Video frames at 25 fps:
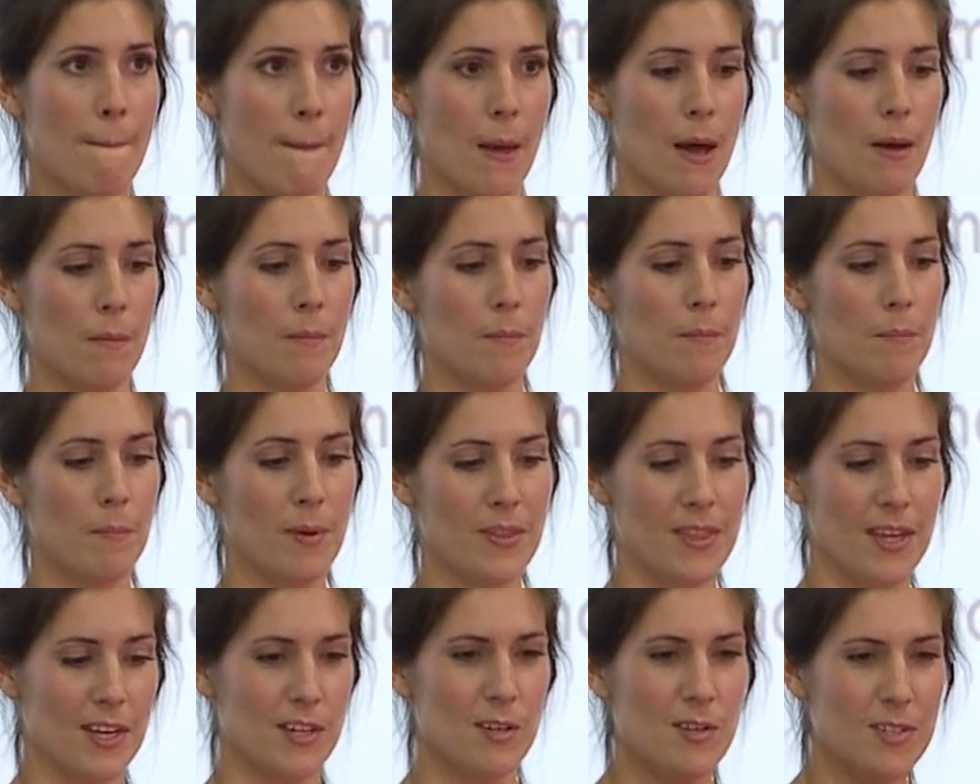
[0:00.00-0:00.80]

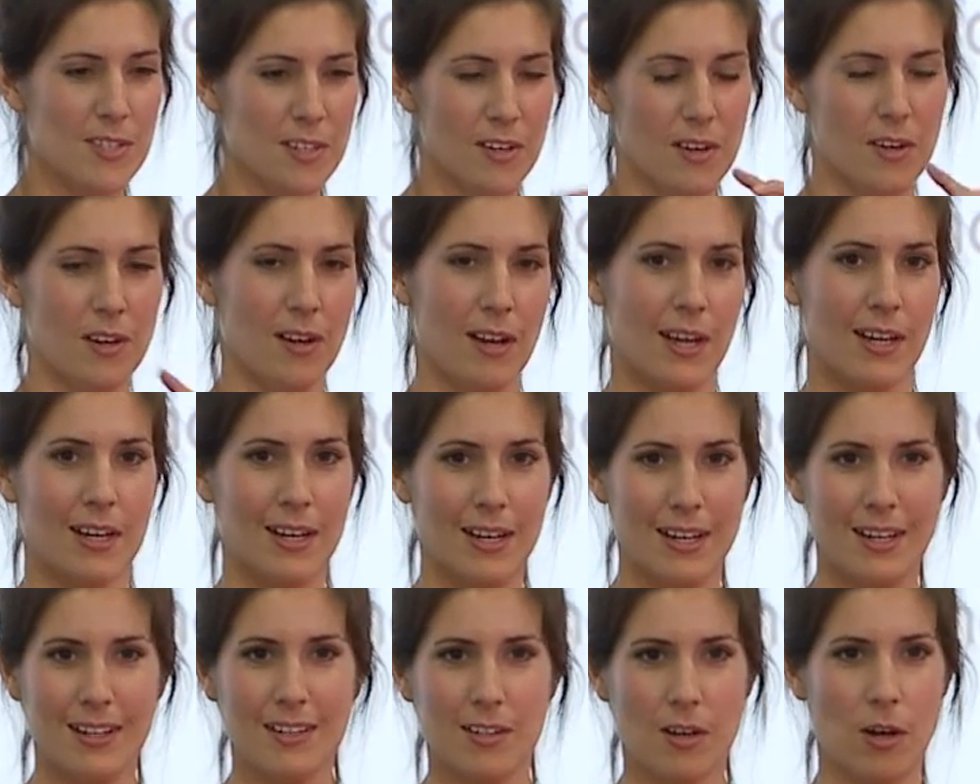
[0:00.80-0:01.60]
But they use it on like
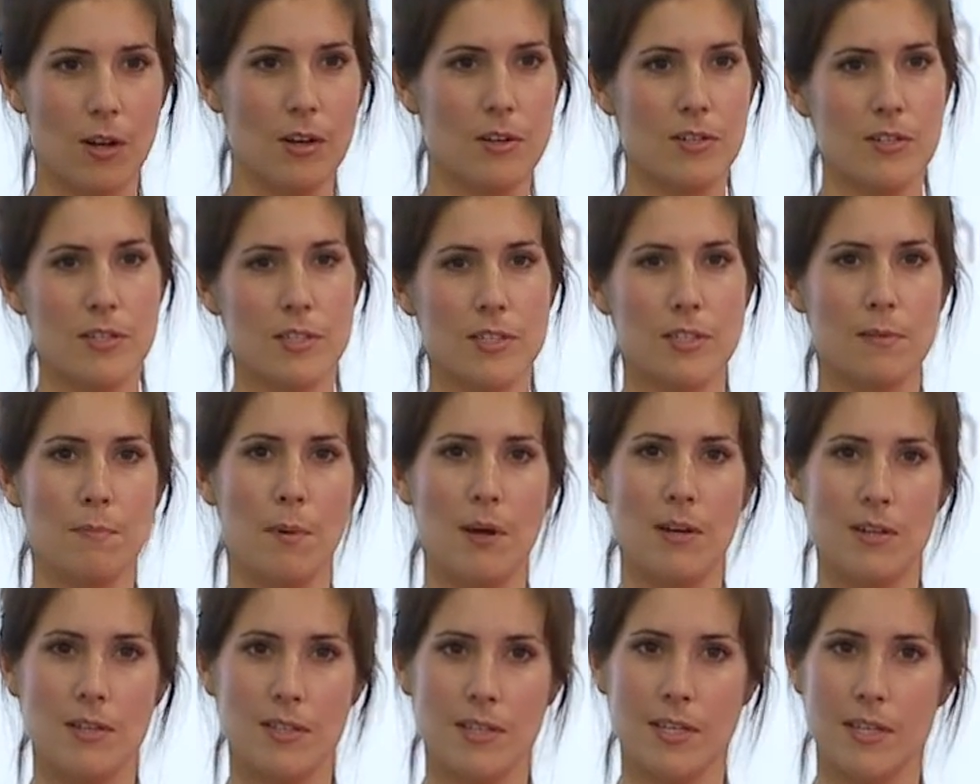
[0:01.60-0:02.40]
a little collagen
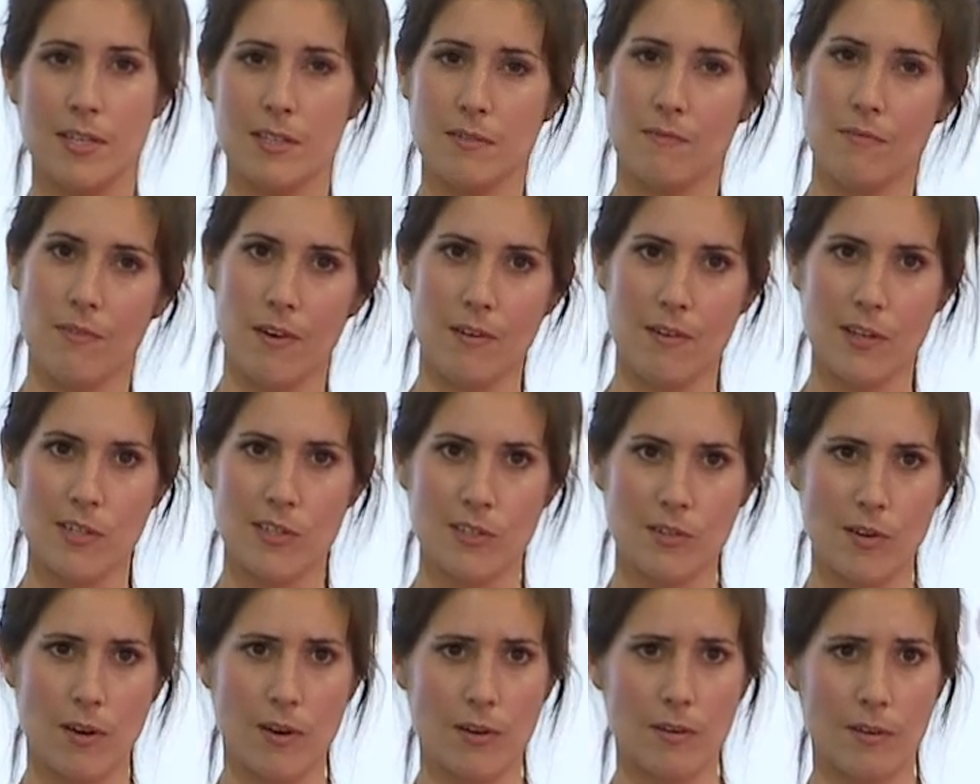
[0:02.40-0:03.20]
sponge that isn't very
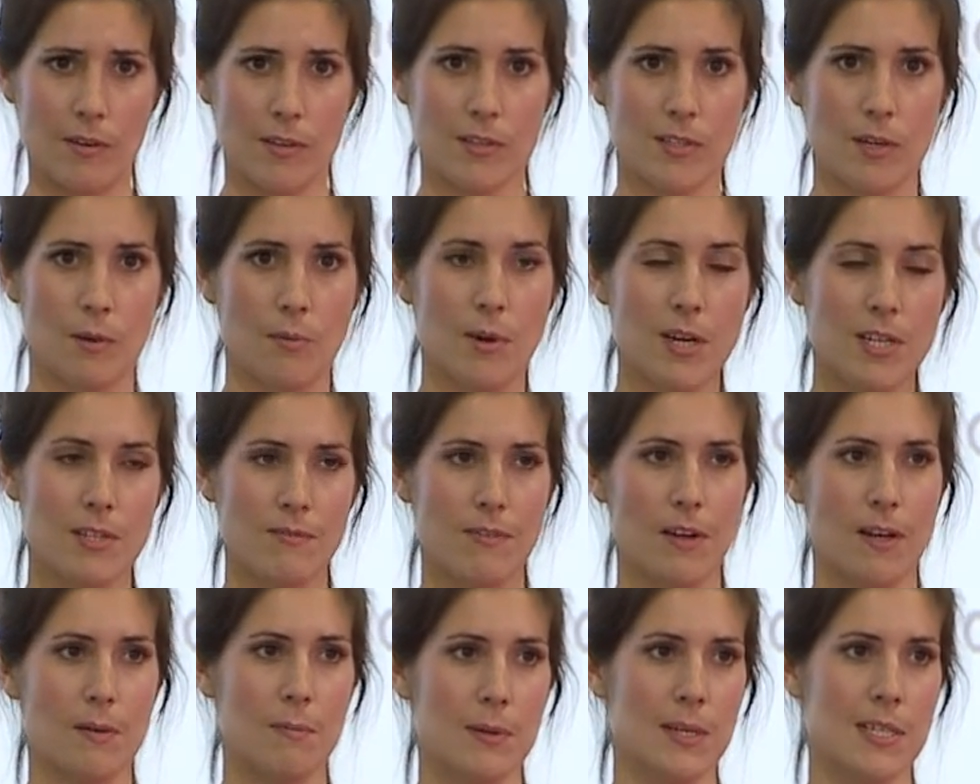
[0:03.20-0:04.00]
strong. So we're
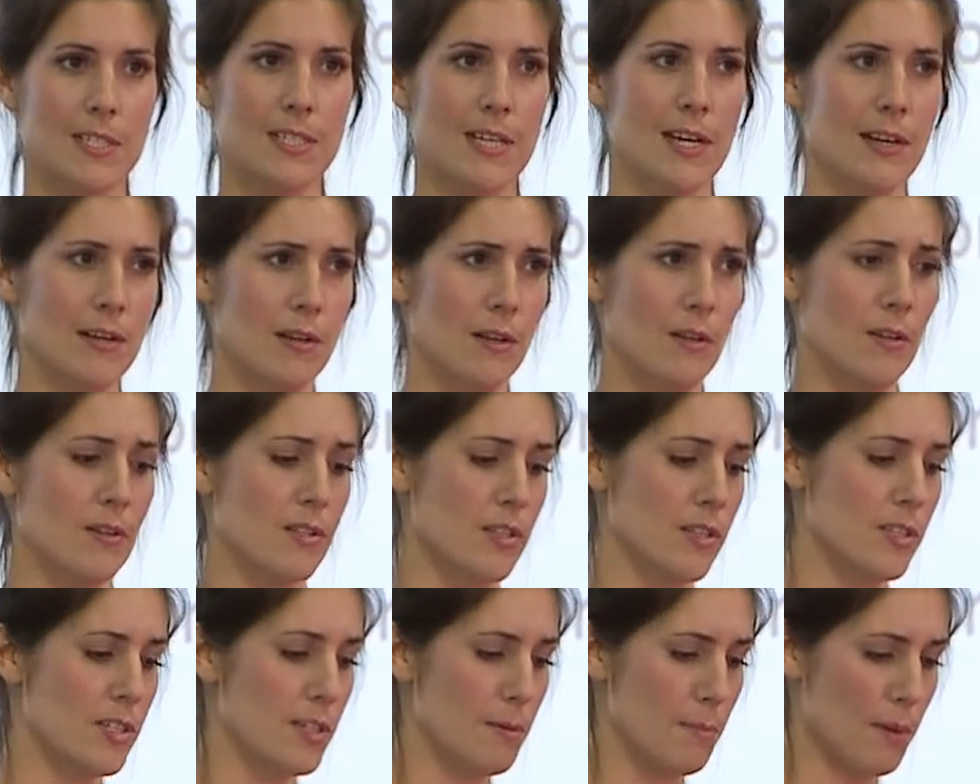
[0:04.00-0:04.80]
developing
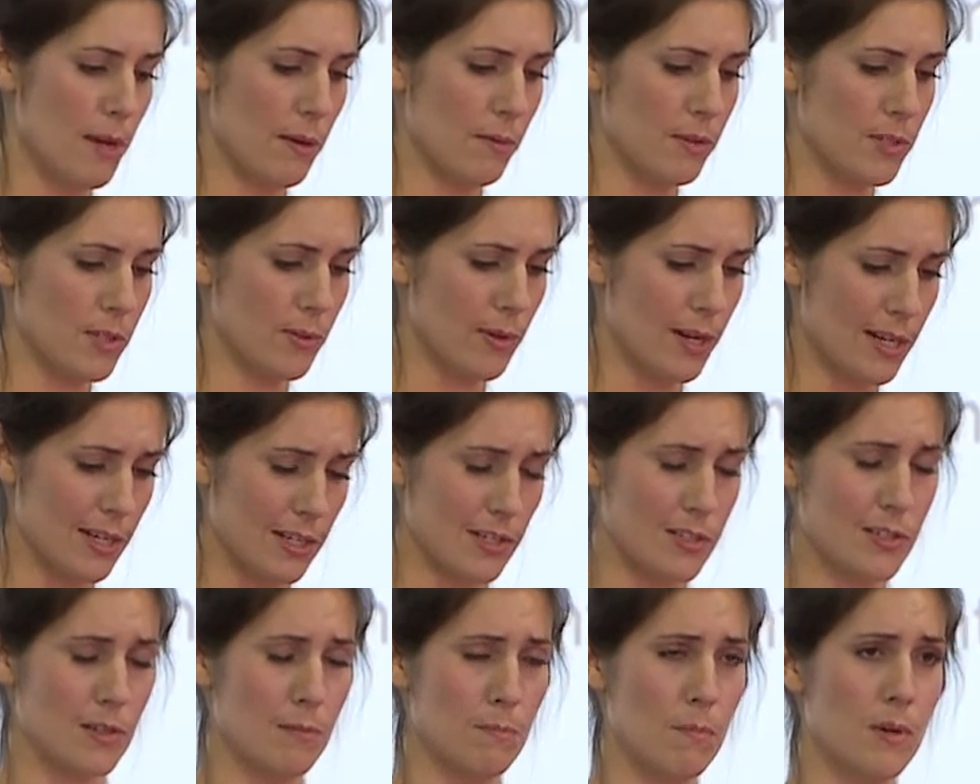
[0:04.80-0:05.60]
technologies to be able to add
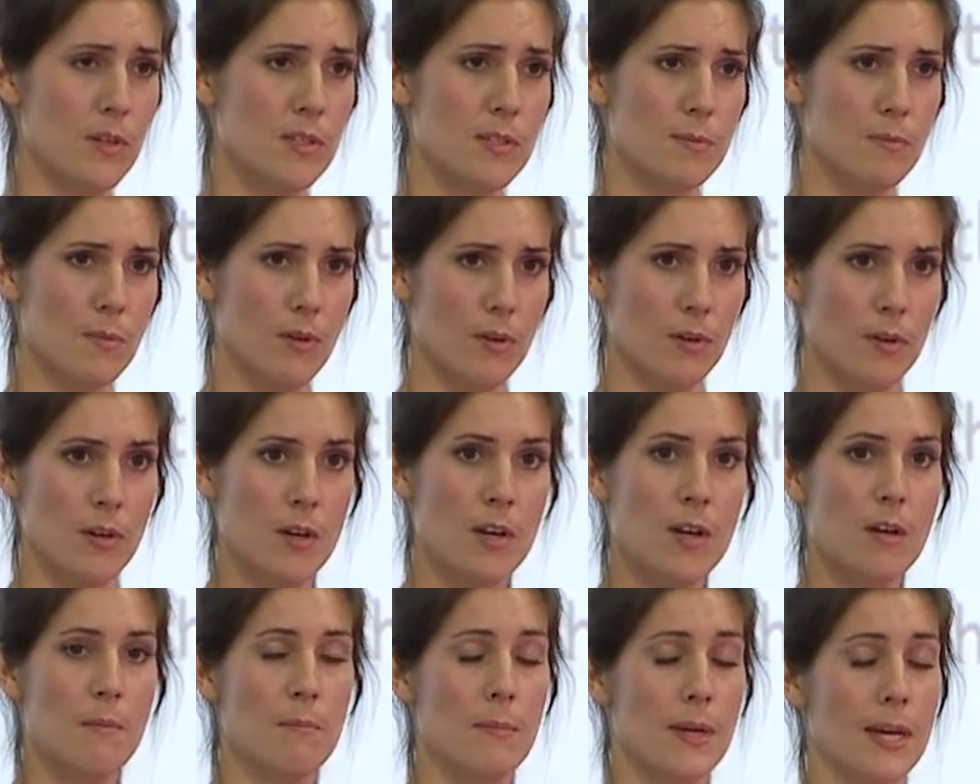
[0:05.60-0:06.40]
it to much
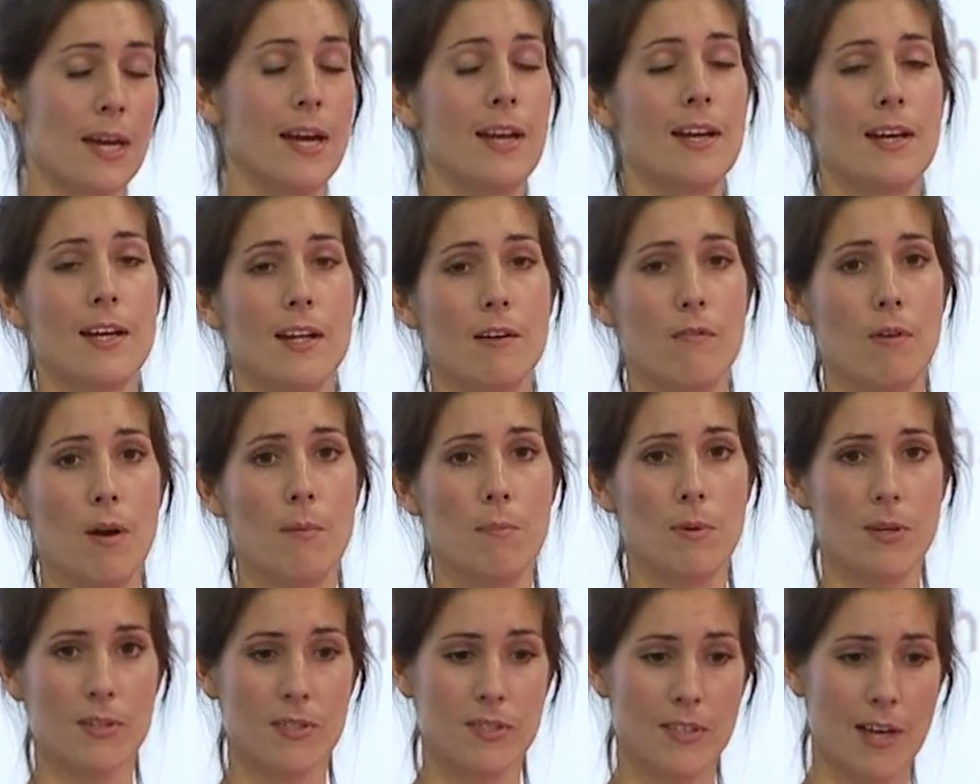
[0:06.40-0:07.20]
more mechanically
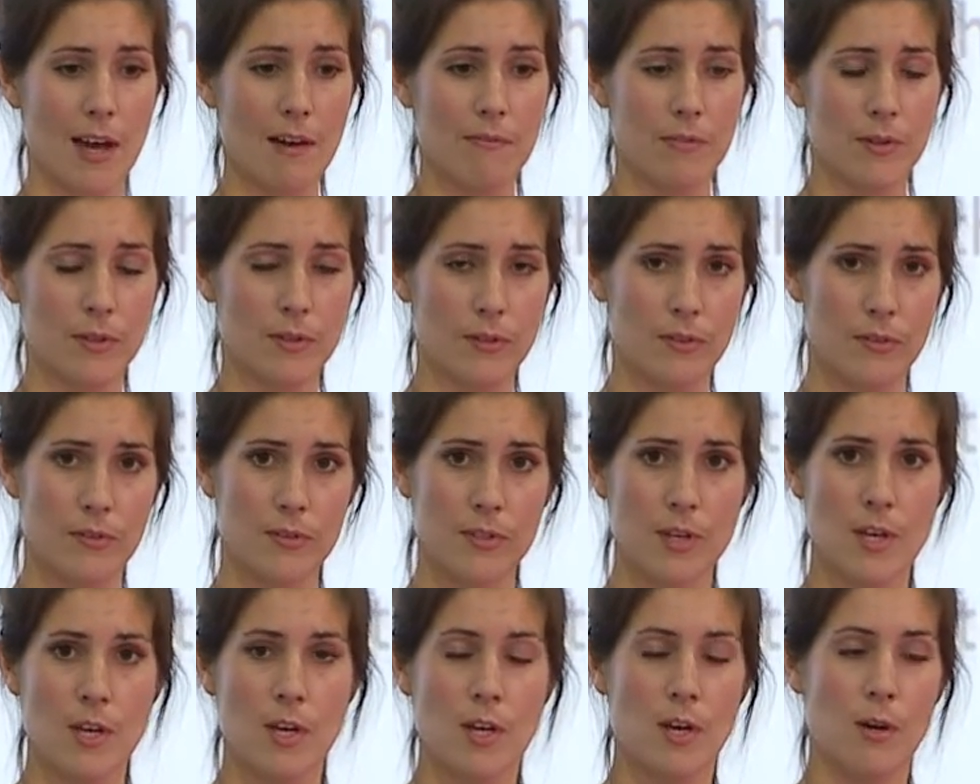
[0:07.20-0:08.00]
robust
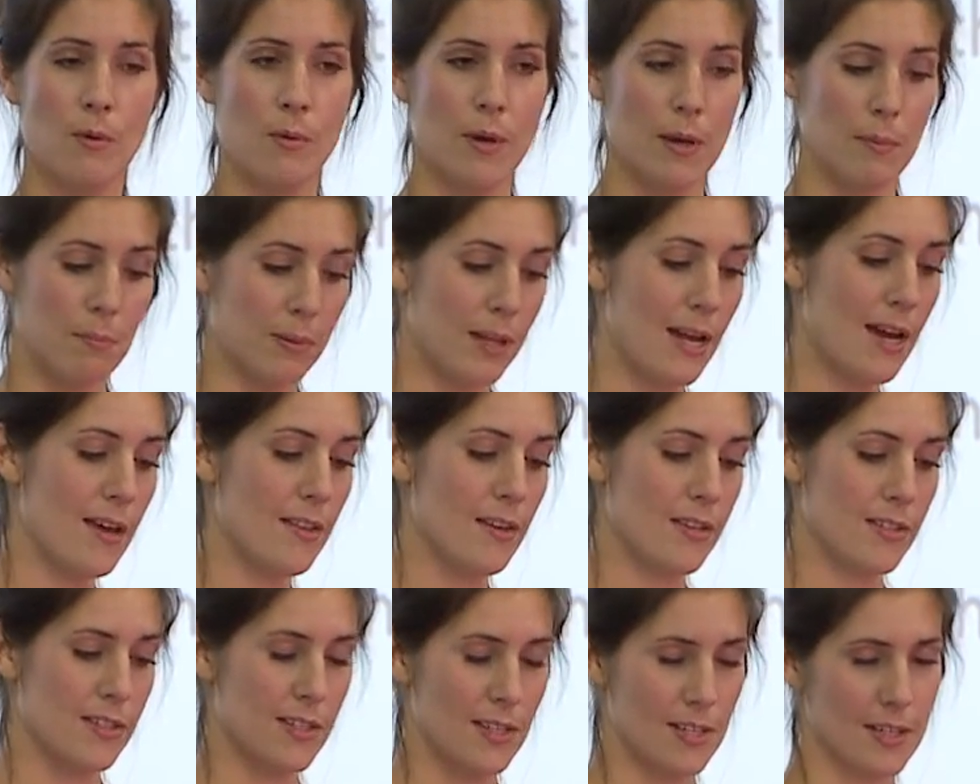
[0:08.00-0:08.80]
scaffolds. We apply
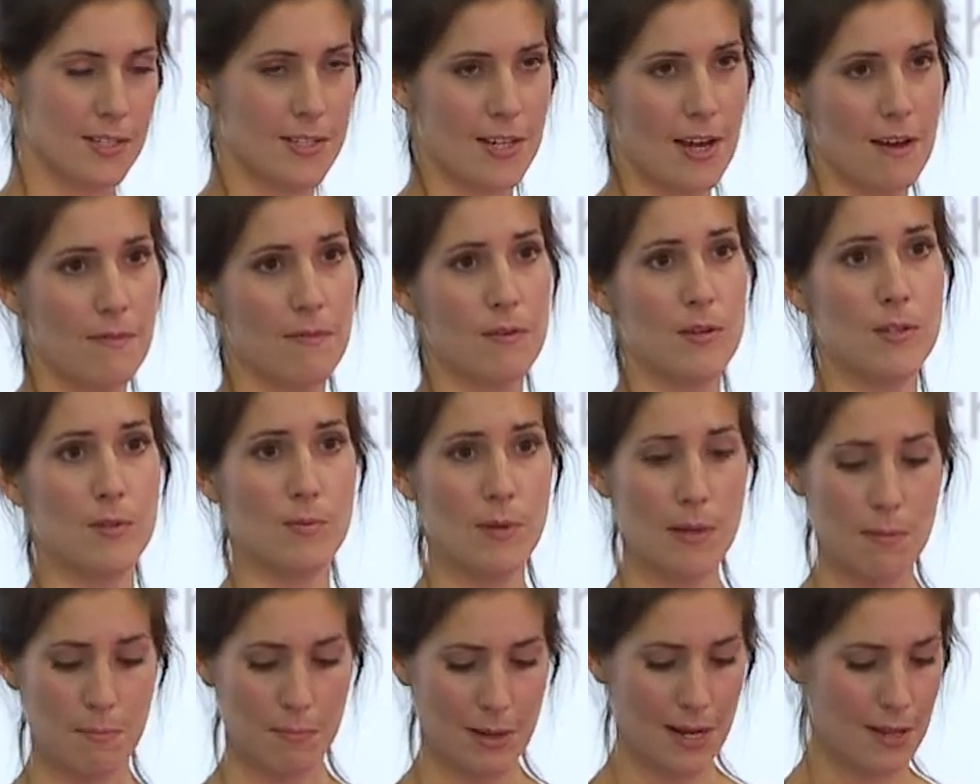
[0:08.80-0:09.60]
those to the scaffolds,
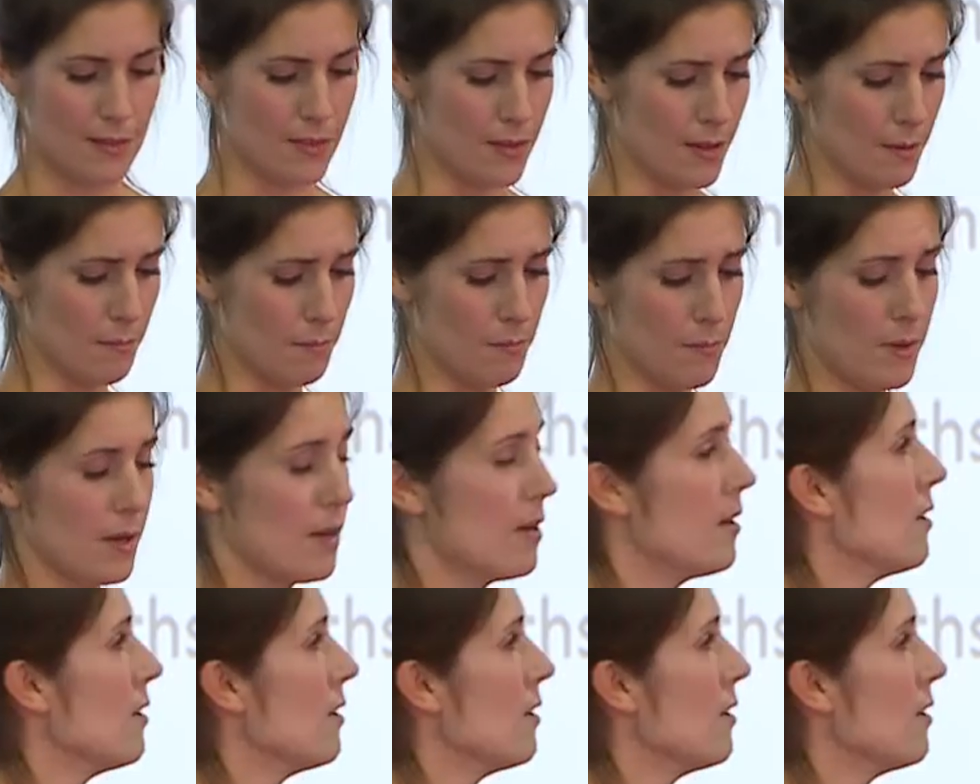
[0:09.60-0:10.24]
we implant them,